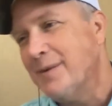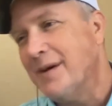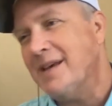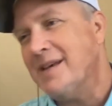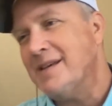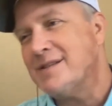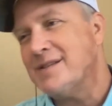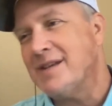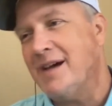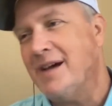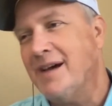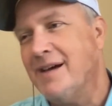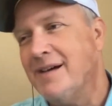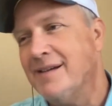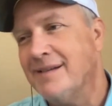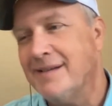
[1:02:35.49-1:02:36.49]
but he's,
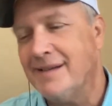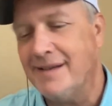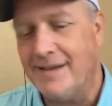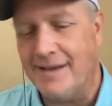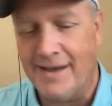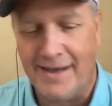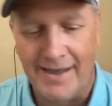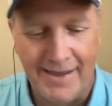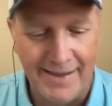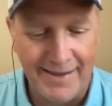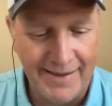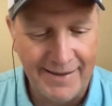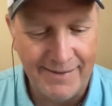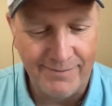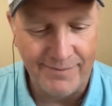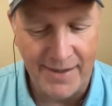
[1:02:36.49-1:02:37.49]
uh, uh,
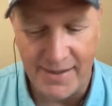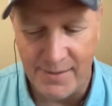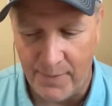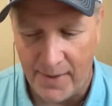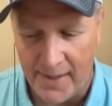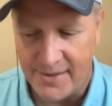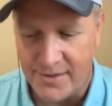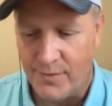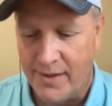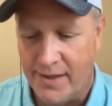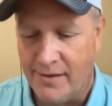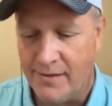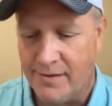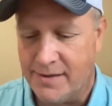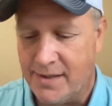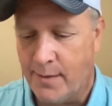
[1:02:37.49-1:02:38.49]
he, he passed away a
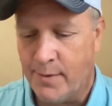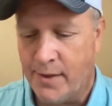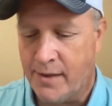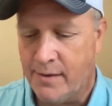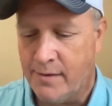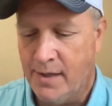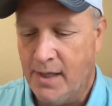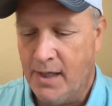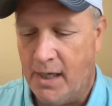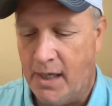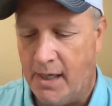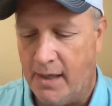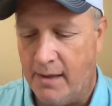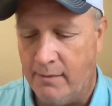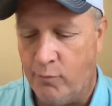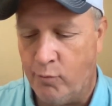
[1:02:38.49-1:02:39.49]
long time ago.
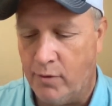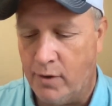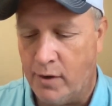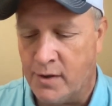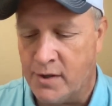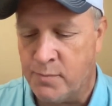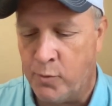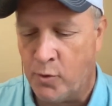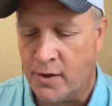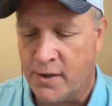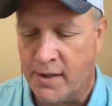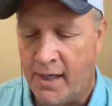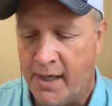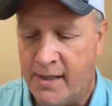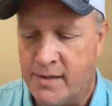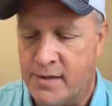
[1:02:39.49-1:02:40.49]
Uh, Ernest
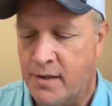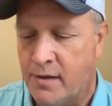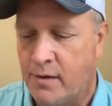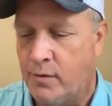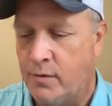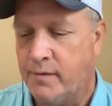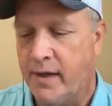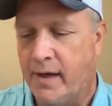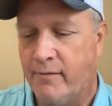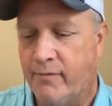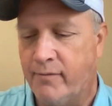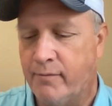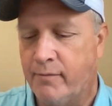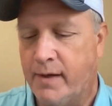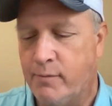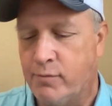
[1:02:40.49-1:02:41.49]
Borgnine is an old, you know,
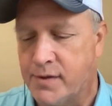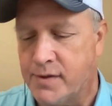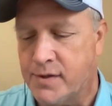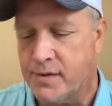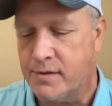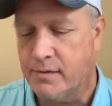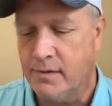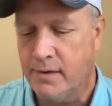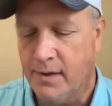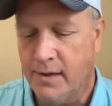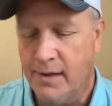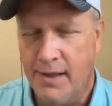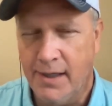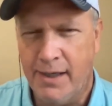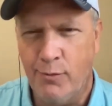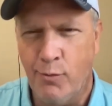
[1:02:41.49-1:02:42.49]
he was,
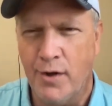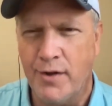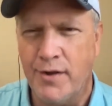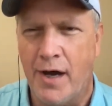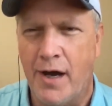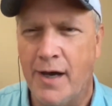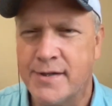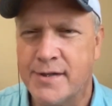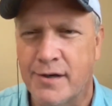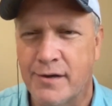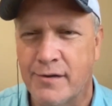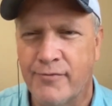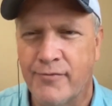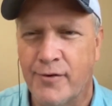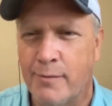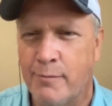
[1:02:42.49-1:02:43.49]
he won the Oscar
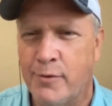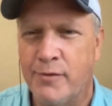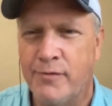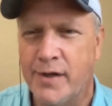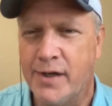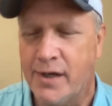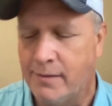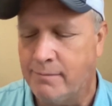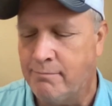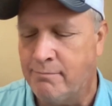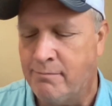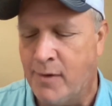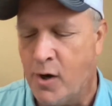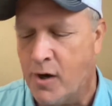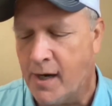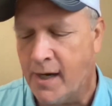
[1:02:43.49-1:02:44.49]
for a movie called
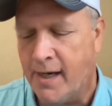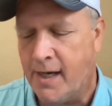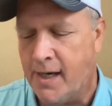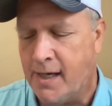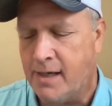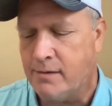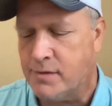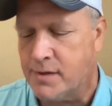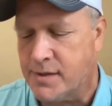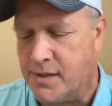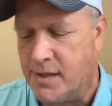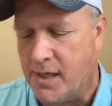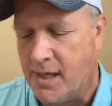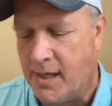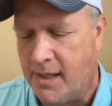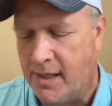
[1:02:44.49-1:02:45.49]
Marty. He was,
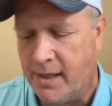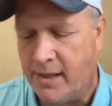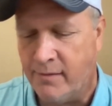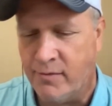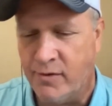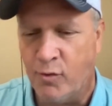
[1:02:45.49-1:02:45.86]
uh, in The